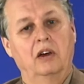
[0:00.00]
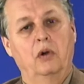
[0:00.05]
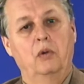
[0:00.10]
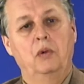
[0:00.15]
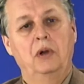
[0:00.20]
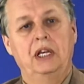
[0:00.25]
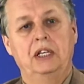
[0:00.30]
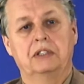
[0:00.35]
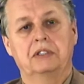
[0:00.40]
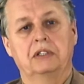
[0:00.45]

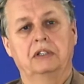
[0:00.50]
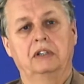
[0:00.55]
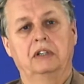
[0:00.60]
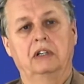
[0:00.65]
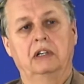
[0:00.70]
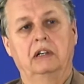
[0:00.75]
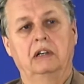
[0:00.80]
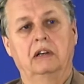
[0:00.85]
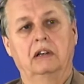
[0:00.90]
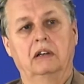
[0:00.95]
We
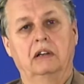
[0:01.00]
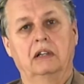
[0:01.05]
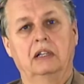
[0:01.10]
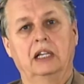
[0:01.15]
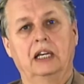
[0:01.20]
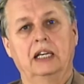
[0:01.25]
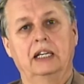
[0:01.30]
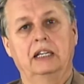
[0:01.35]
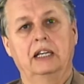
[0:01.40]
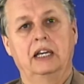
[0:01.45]
turn
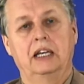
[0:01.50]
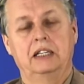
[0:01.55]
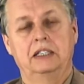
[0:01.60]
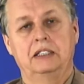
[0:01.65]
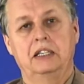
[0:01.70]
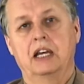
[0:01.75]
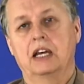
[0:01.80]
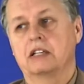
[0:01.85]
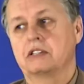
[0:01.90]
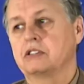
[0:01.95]
like a
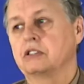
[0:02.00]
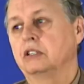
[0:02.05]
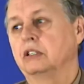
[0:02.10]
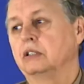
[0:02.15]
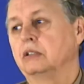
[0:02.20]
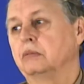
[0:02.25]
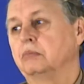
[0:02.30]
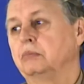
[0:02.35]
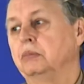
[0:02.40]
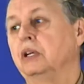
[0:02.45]

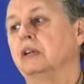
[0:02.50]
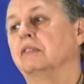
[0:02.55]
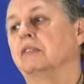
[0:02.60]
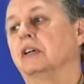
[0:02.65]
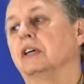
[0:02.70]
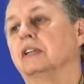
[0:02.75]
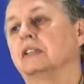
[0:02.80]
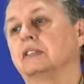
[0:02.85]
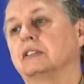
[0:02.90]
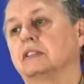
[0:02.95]
dancer
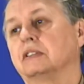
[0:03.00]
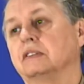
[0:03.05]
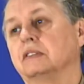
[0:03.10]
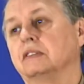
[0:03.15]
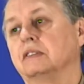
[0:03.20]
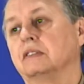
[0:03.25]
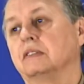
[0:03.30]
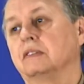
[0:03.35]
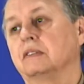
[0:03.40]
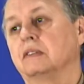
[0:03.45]
pivots.
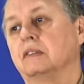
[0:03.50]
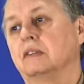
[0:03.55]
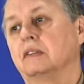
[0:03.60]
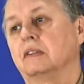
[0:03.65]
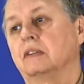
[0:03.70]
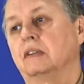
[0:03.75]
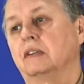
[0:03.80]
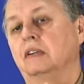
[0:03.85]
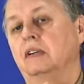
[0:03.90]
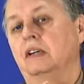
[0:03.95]

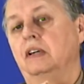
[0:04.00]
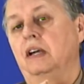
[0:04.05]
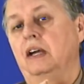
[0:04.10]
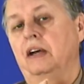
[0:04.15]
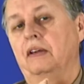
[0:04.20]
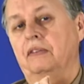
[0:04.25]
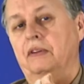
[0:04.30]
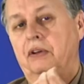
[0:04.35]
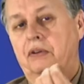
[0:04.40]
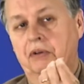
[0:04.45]

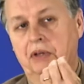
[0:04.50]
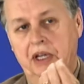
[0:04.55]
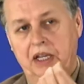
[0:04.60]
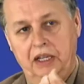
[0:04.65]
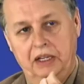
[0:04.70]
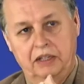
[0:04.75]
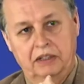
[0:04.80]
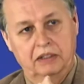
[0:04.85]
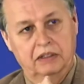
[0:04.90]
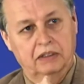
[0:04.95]
And the
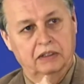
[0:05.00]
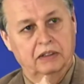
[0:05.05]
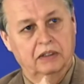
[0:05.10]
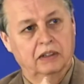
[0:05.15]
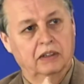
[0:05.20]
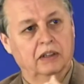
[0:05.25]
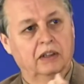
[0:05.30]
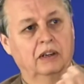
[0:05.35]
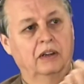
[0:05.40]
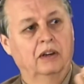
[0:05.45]
Greek
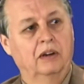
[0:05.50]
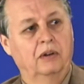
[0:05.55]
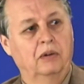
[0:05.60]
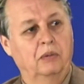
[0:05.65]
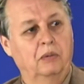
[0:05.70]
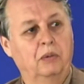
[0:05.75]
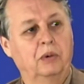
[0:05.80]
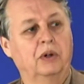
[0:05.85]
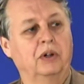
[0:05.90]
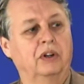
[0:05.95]

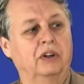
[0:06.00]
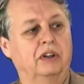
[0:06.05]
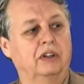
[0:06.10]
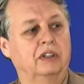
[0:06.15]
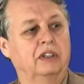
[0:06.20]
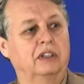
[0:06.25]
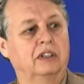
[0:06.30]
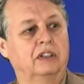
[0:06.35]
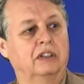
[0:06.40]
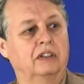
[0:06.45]

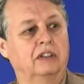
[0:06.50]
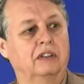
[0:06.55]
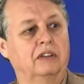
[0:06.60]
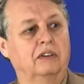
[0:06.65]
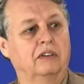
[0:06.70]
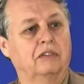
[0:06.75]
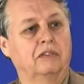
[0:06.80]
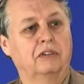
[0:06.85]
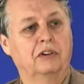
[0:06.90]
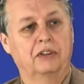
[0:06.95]
word
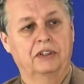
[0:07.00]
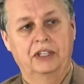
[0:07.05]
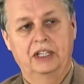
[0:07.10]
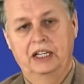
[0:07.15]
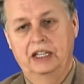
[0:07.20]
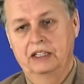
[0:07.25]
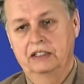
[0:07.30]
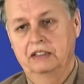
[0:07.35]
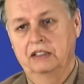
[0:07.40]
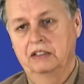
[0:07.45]
for
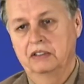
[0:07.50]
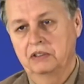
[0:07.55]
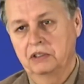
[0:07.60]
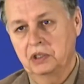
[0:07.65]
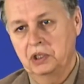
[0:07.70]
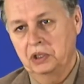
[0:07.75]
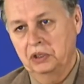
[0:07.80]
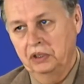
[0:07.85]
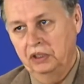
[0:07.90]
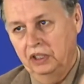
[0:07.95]
that
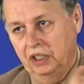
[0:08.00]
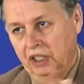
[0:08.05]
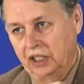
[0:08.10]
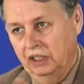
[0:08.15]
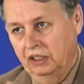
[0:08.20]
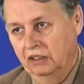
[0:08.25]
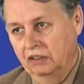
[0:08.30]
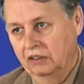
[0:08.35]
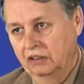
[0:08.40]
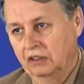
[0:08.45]
turning
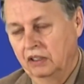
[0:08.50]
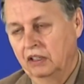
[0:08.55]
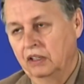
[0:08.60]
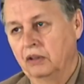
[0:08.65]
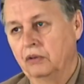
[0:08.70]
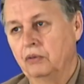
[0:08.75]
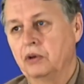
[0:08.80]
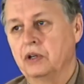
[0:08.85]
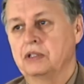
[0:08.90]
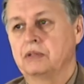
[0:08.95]

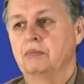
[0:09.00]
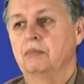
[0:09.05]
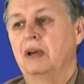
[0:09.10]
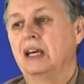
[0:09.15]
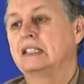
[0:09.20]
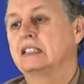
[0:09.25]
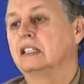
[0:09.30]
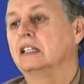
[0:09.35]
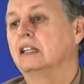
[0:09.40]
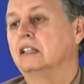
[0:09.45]
was
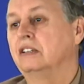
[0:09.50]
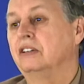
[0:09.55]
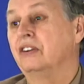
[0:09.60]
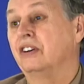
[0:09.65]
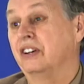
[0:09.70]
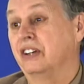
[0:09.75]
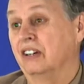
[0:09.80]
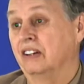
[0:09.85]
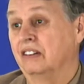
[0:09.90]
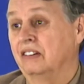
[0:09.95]

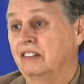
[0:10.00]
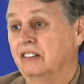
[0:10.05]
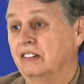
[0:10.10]
metanoia.